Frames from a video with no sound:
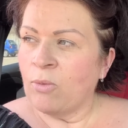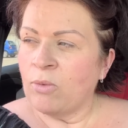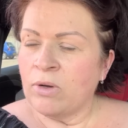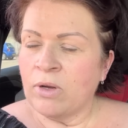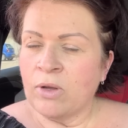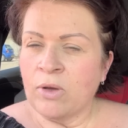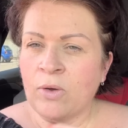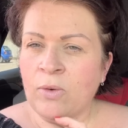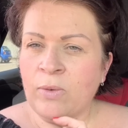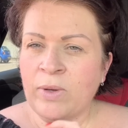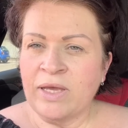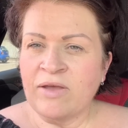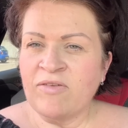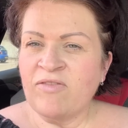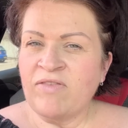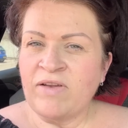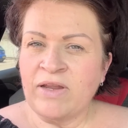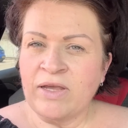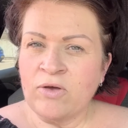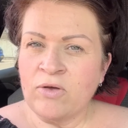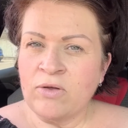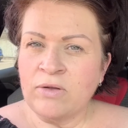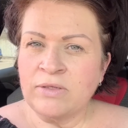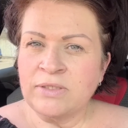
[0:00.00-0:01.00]
And a quick
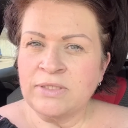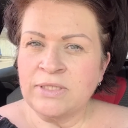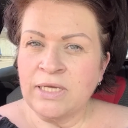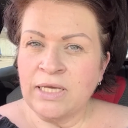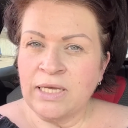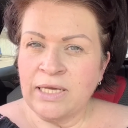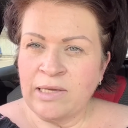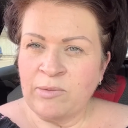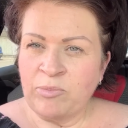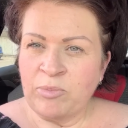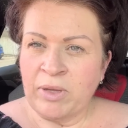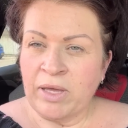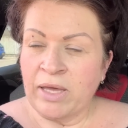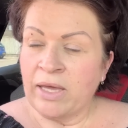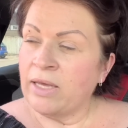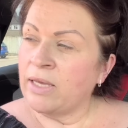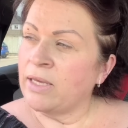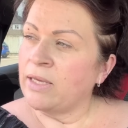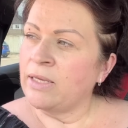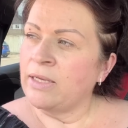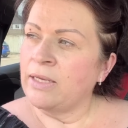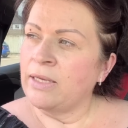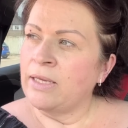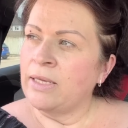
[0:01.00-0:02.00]
flick onto
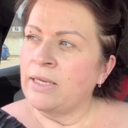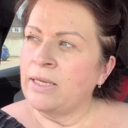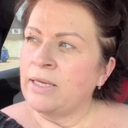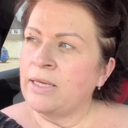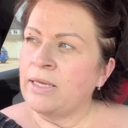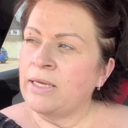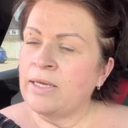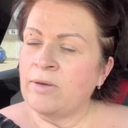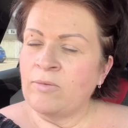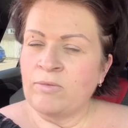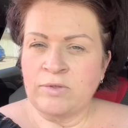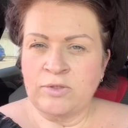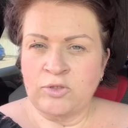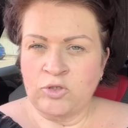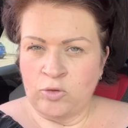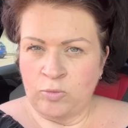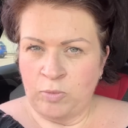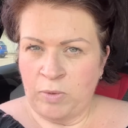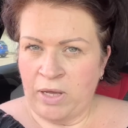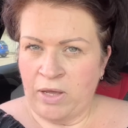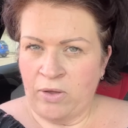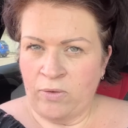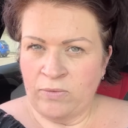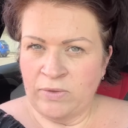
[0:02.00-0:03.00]
eBay, it was
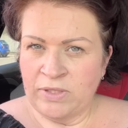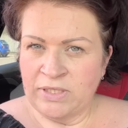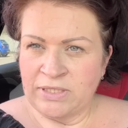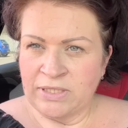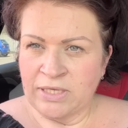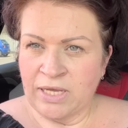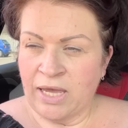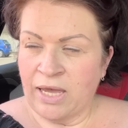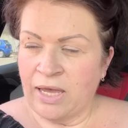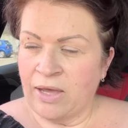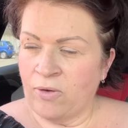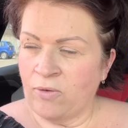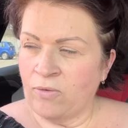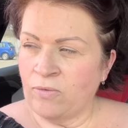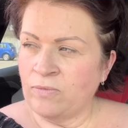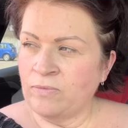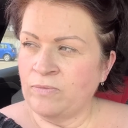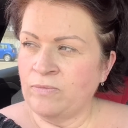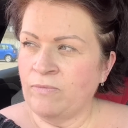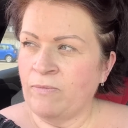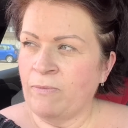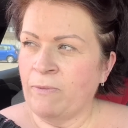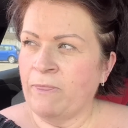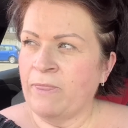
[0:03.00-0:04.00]
£2 this cow,
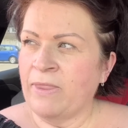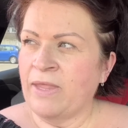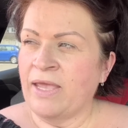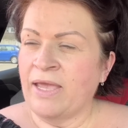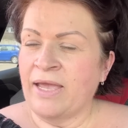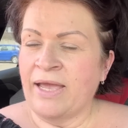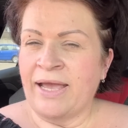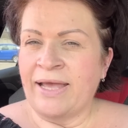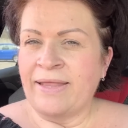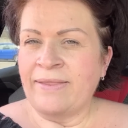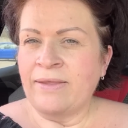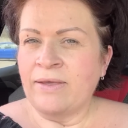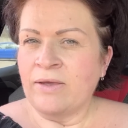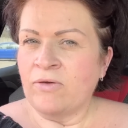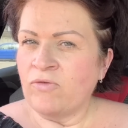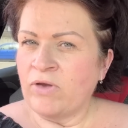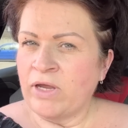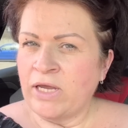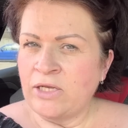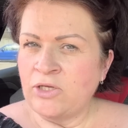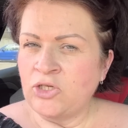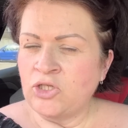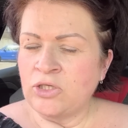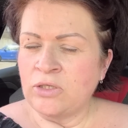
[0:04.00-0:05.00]
and they're
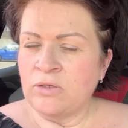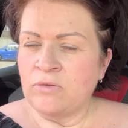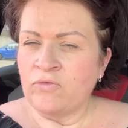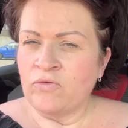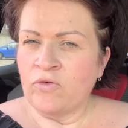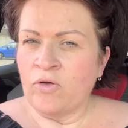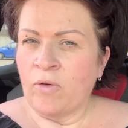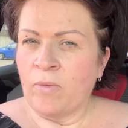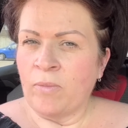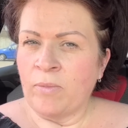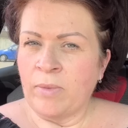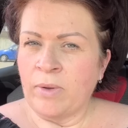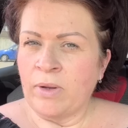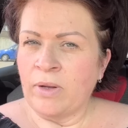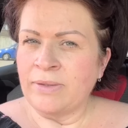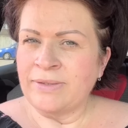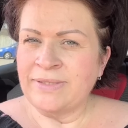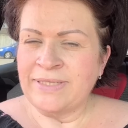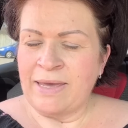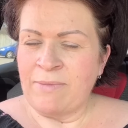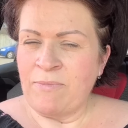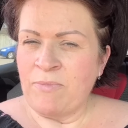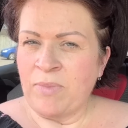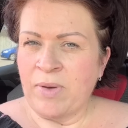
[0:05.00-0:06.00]
ranging from
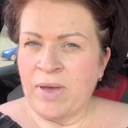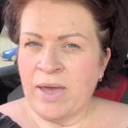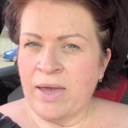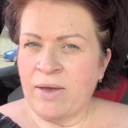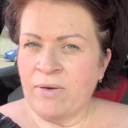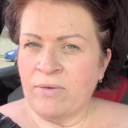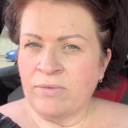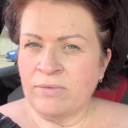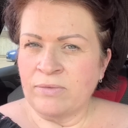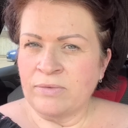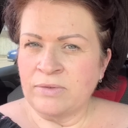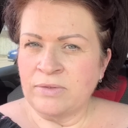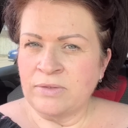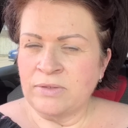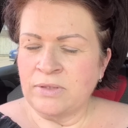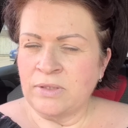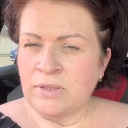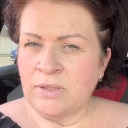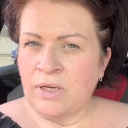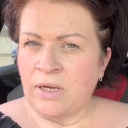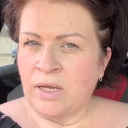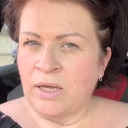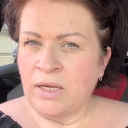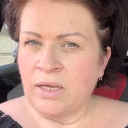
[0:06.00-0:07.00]
£10
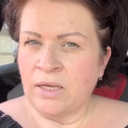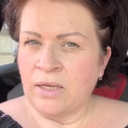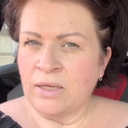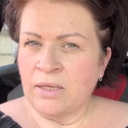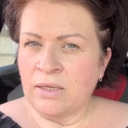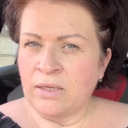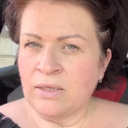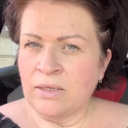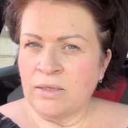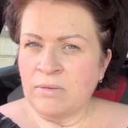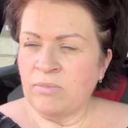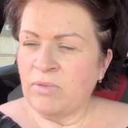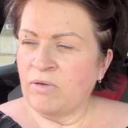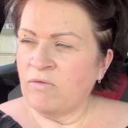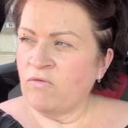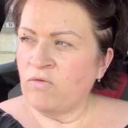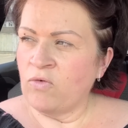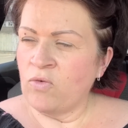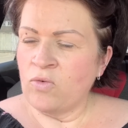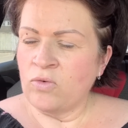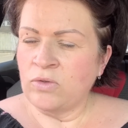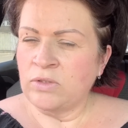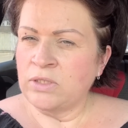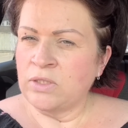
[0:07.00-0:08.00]
to like
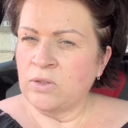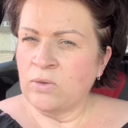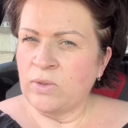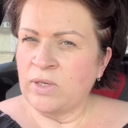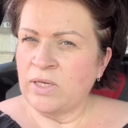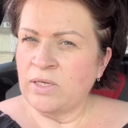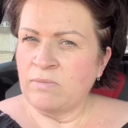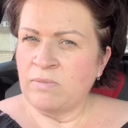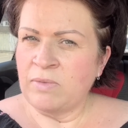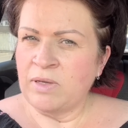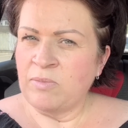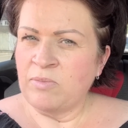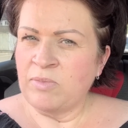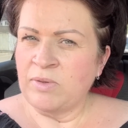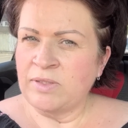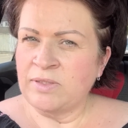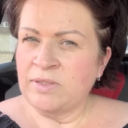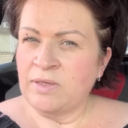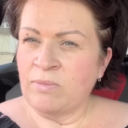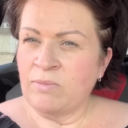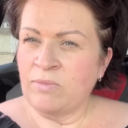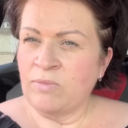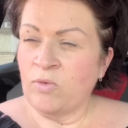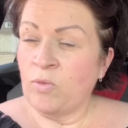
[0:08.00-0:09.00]
about 40 quid, maybe
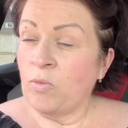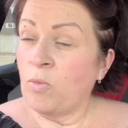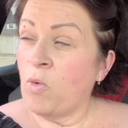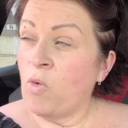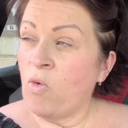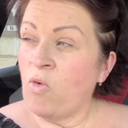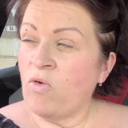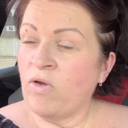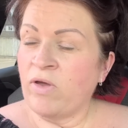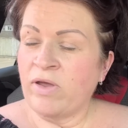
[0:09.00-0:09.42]
some or more.